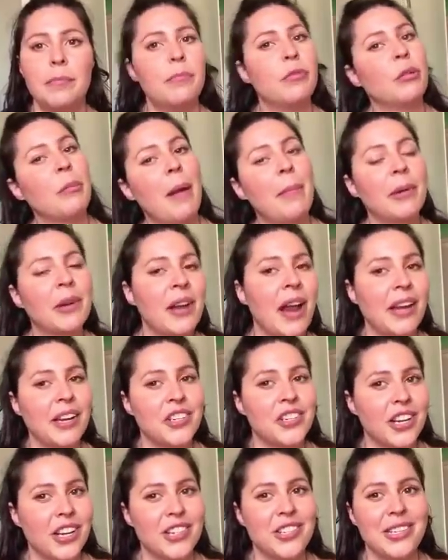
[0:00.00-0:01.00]
remember not to
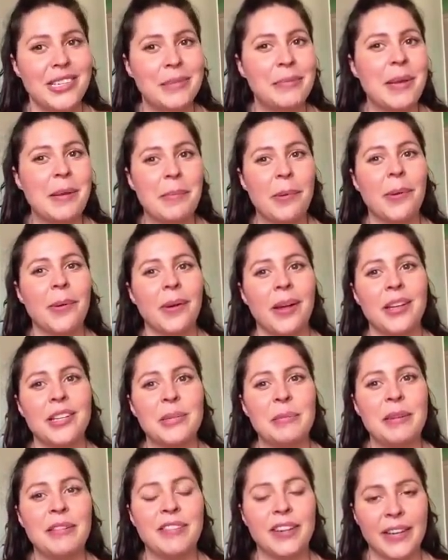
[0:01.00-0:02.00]
judge these people and
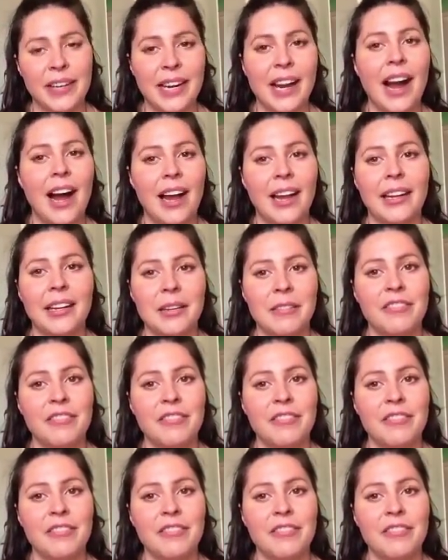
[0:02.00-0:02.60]
to be very kind